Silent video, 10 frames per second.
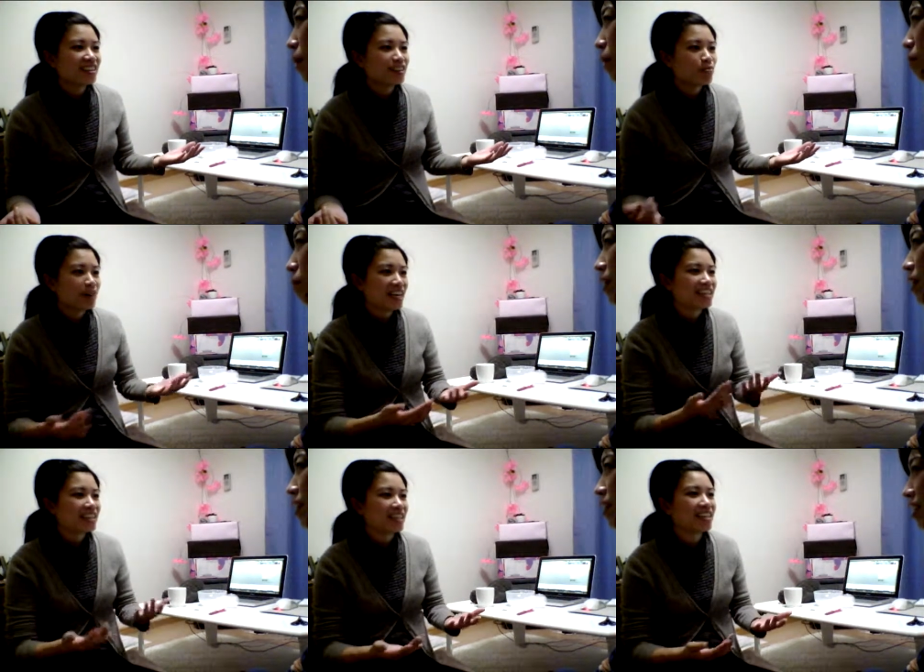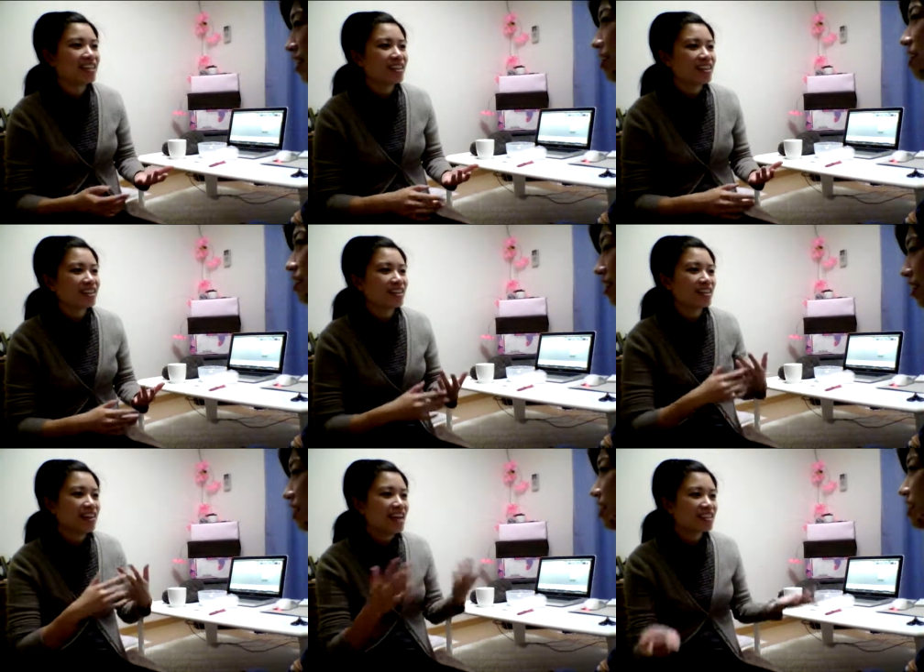the place here,
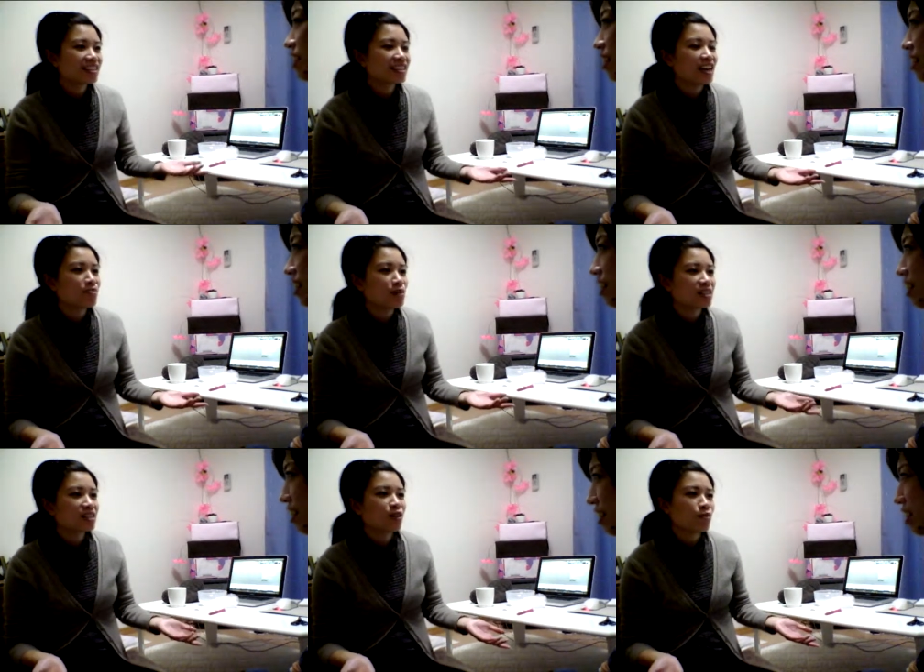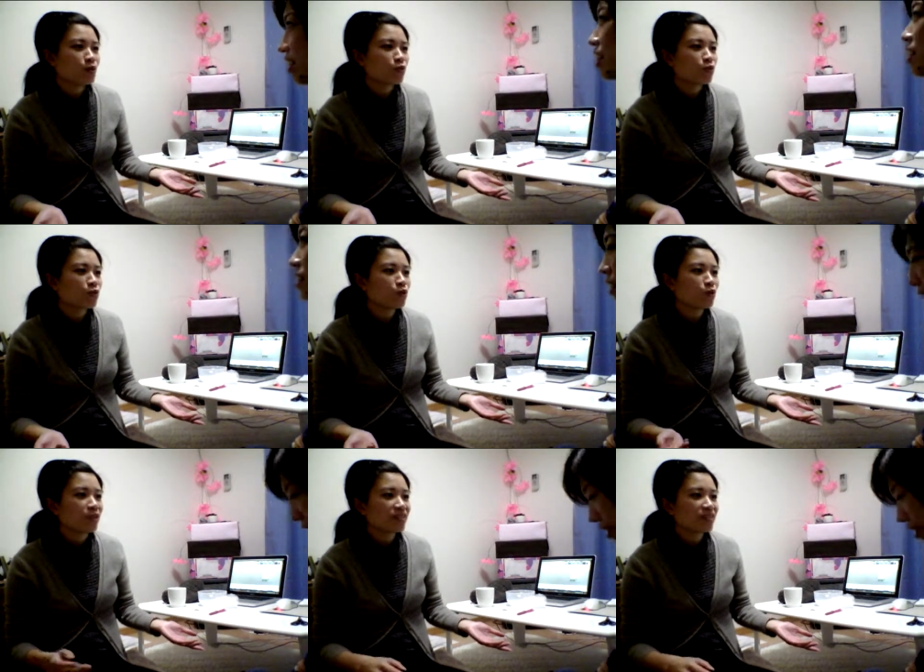the landscape is so beautiful.